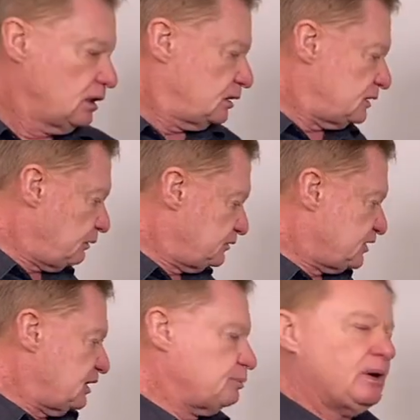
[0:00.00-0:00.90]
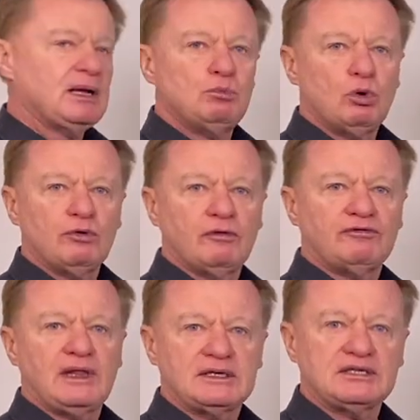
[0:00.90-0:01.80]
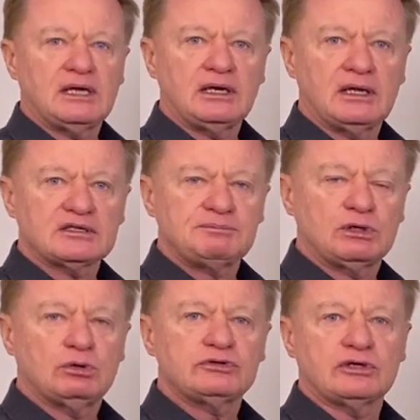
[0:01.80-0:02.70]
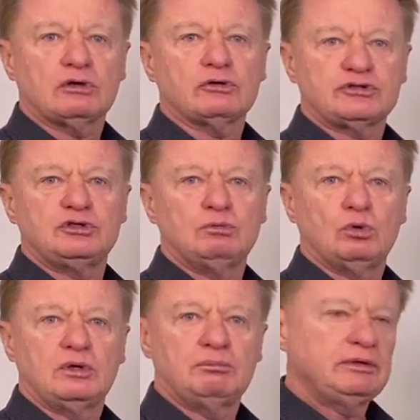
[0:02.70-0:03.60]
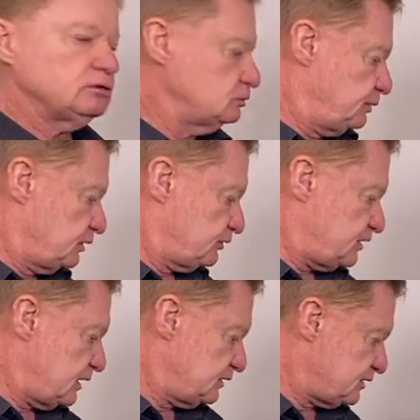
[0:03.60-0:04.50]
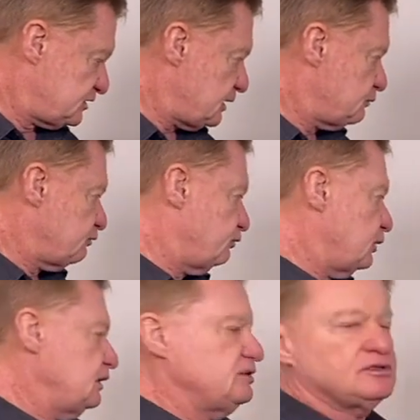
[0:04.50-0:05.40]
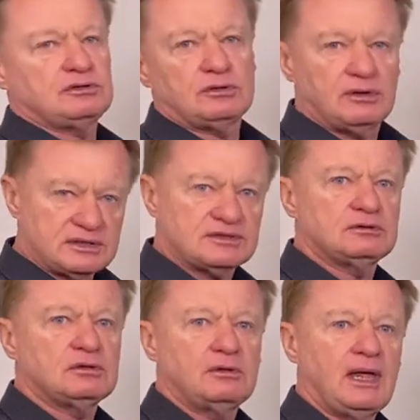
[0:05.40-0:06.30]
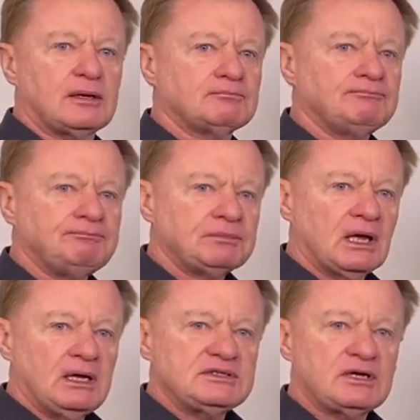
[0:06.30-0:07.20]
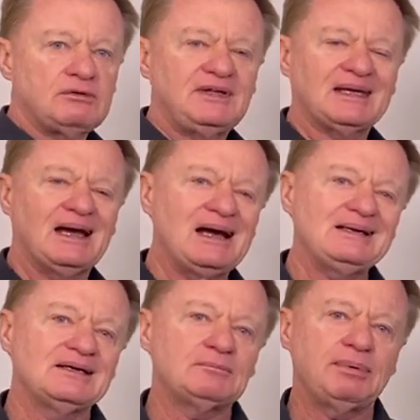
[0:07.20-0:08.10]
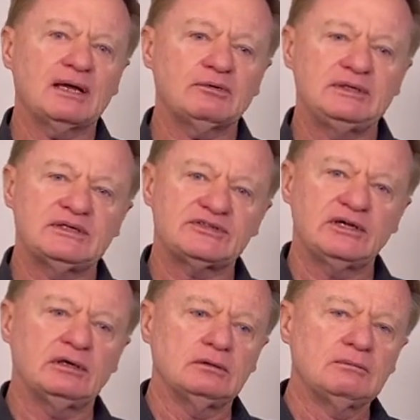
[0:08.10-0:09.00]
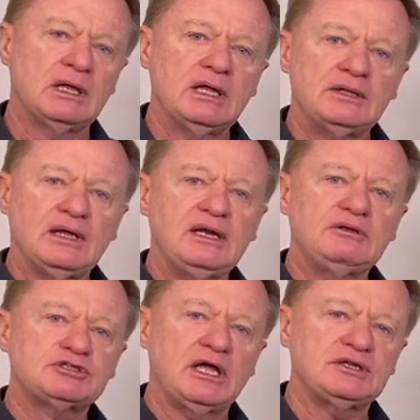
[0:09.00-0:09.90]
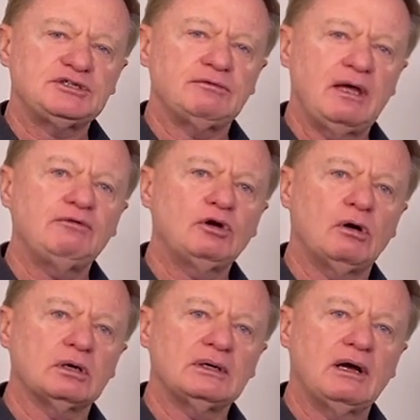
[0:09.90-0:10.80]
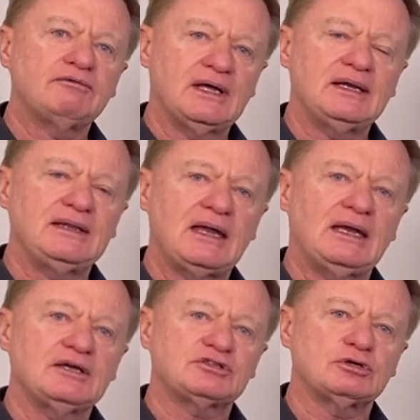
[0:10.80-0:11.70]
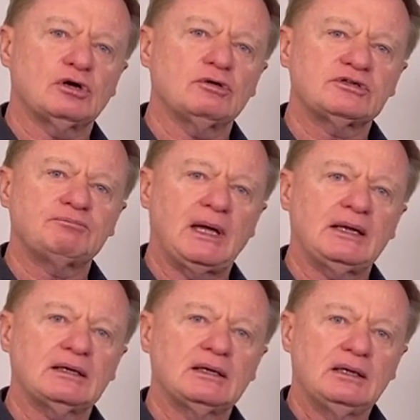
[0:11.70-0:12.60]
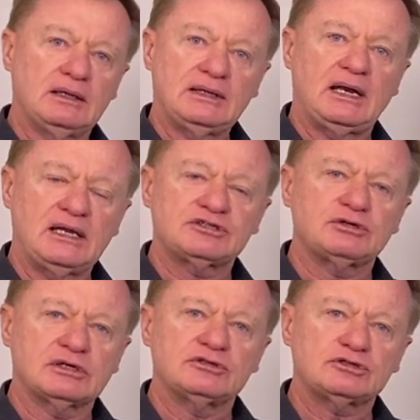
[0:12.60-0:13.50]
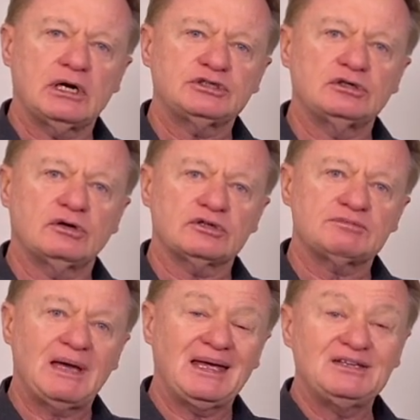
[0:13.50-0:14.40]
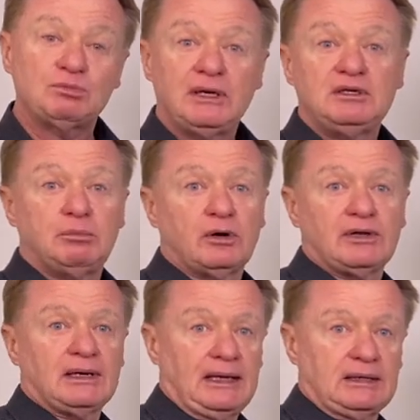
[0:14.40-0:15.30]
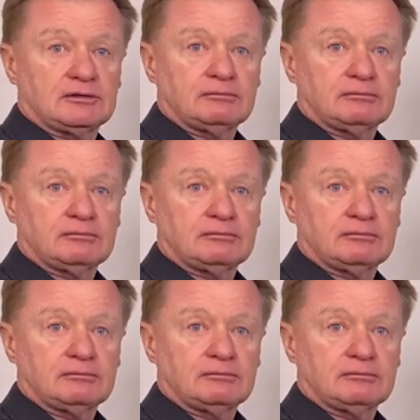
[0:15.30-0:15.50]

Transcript: No one's going to pay more for that townhouse because it cost you more to build because you had to step the footings and do this and do that. And so if you can't get it back when you sell, the only chance you've ever got of getting that extra cost back, that extra construction cost back, is when you buy the land.